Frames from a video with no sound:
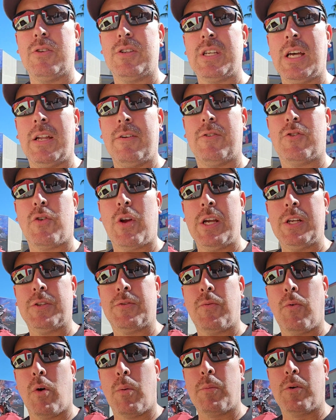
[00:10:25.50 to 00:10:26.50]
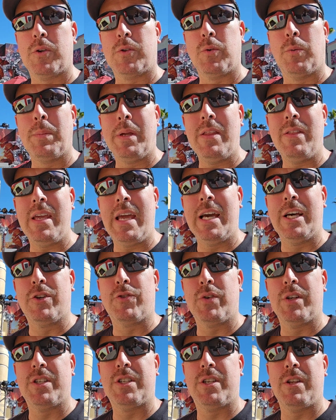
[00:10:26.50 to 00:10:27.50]
side of Transformers will be the
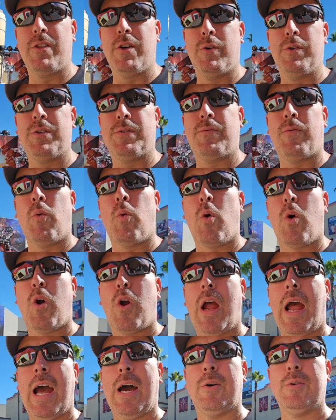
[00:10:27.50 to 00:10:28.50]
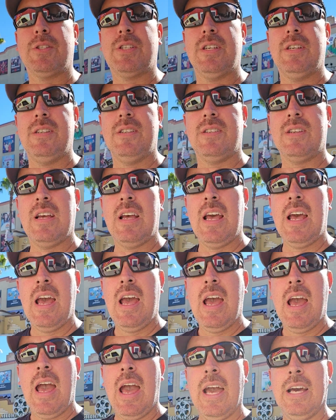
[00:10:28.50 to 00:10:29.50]
entrance to those 4 houses.
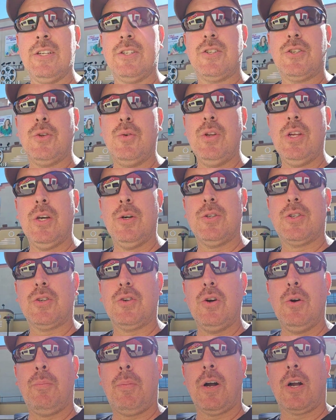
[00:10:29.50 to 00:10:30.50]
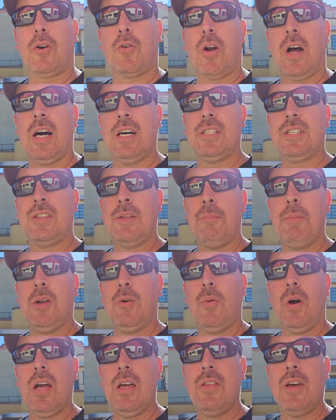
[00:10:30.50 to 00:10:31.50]
And Studio Scoop across the
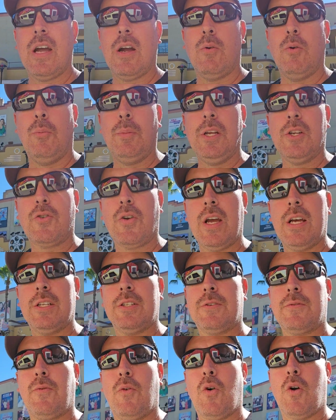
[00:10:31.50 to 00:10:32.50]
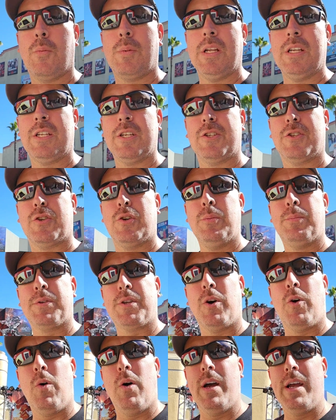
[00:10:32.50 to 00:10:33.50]
midway there will be transformed into Scoops
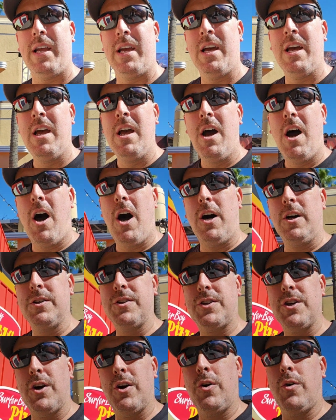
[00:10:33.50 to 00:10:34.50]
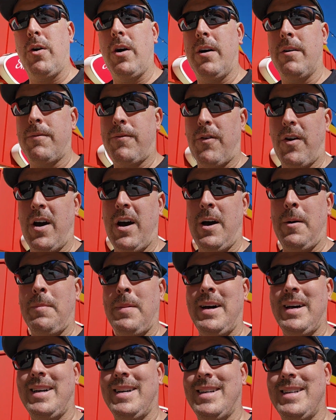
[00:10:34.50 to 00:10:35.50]
Ahoy, also from
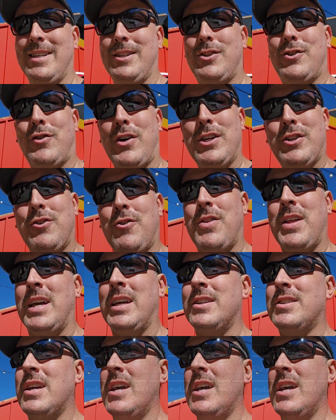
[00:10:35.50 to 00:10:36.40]
Stranger Things.